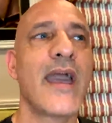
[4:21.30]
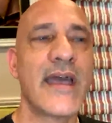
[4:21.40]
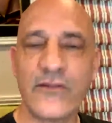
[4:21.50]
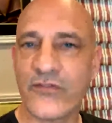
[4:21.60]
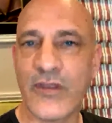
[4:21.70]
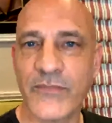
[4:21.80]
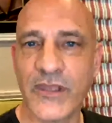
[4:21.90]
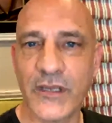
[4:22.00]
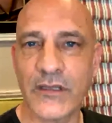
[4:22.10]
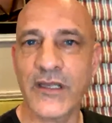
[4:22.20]
add
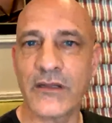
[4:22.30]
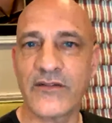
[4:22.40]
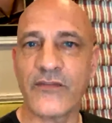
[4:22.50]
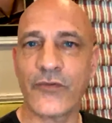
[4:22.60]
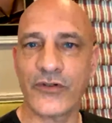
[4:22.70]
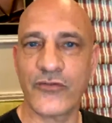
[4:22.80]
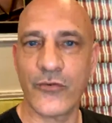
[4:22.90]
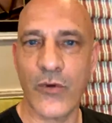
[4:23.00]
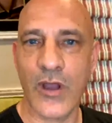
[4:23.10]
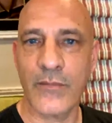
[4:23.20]
something a little different
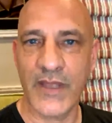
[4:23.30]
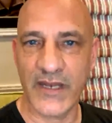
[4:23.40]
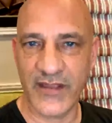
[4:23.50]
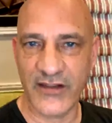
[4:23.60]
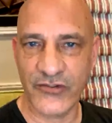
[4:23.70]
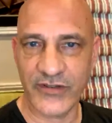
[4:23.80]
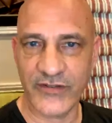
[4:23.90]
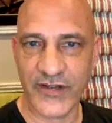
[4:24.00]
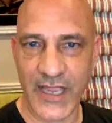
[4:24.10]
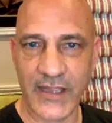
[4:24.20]
to our
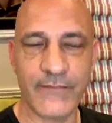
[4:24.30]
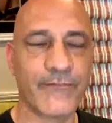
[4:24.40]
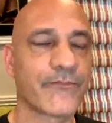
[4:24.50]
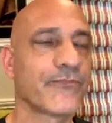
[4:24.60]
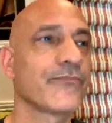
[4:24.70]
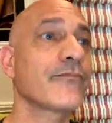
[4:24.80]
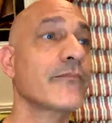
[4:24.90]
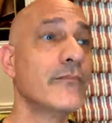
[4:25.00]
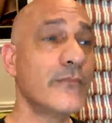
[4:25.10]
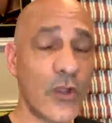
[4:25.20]
meditation today.
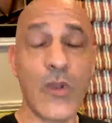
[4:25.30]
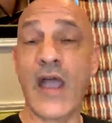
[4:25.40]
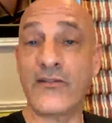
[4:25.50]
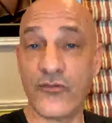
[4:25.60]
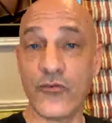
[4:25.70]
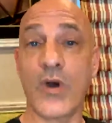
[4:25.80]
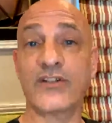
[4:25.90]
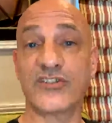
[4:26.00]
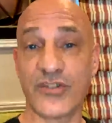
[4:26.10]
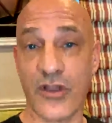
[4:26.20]
I do
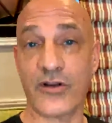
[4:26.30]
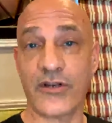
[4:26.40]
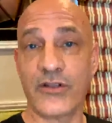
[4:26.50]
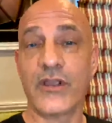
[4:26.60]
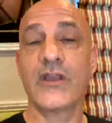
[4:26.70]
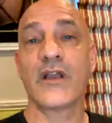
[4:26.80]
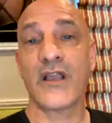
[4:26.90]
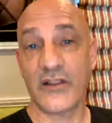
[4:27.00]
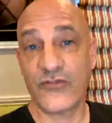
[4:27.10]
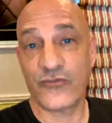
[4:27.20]
want to start
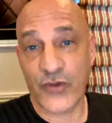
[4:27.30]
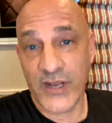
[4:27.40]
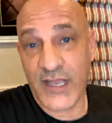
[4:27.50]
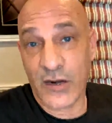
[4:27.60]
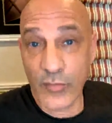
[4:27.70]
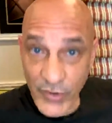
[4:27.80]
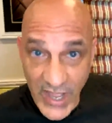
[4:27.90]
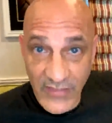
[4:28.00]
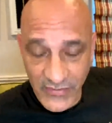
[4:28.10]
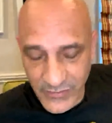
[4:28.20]
concentrating on our
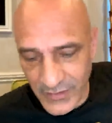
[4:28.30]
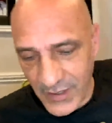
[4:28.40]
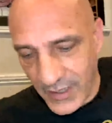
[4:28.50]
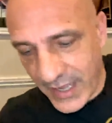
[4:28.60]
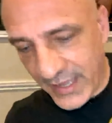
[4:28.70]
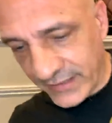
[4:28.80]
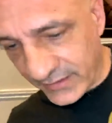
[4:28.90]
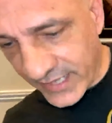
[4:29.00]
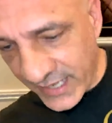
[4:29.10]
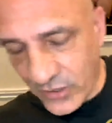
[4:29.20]
breath
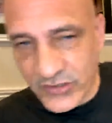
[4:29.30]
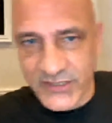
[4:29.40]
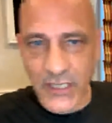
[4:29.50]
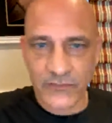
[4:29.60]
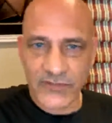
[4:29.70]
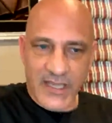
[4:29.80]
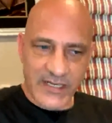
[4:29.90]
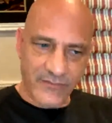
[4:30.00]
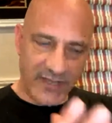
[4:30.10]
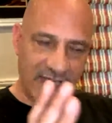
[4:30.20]
and getting ourselves
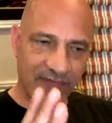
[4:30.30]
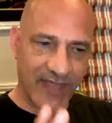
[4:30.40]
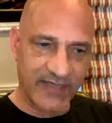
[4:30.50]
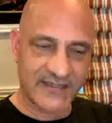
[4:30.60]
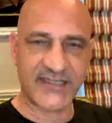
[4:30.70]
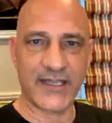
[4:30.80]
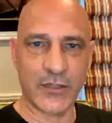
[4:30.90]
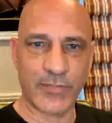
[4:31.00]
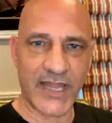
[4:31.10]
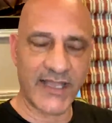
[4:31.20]
kind of in that
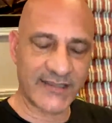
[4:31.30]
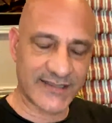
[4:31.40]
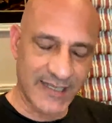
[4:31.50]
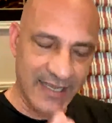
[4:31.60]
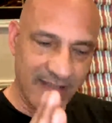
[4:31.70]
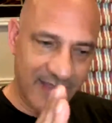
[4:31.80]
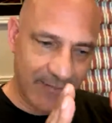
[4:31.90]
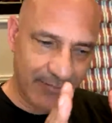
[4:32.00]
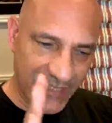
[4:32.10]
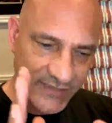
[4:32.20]
still place, in
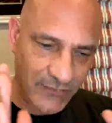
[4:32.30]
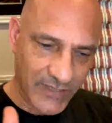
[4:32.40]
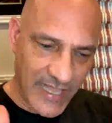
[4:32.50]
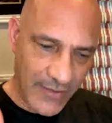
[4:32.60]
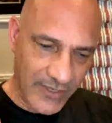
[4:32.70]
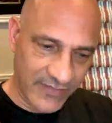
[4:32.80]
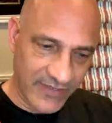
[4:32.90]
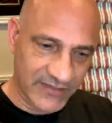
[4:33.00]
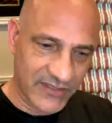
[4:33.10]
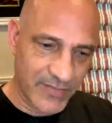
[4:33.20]
that place of allowing
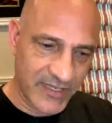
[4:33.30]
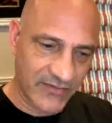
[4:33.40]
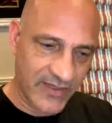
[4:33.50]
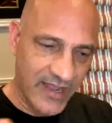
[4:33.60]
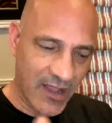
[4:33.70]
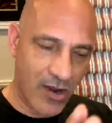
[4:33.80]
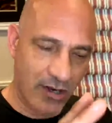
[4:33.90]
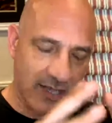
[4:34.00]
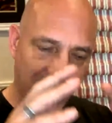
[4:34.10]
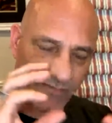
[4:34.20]
things to be as they
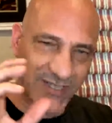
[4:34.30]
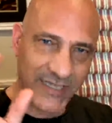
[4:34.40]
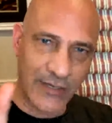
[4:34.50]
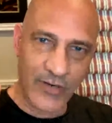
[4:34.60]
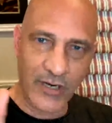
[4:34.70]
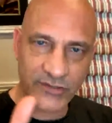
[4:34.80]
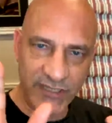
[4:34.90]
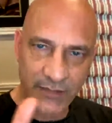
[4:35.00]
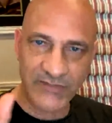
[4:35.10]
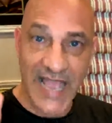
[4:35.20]
are, kind of clearing
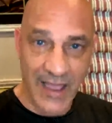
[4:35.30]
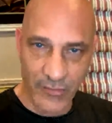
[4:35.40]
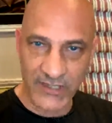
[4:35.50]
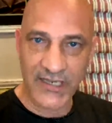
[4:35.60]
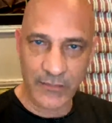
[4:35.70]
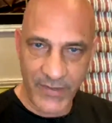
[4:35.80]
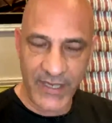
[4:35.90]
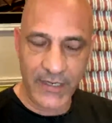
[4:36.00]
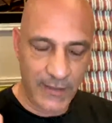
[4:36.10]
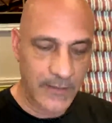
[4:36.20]
ourselves out a little
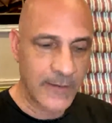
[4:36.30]
bit.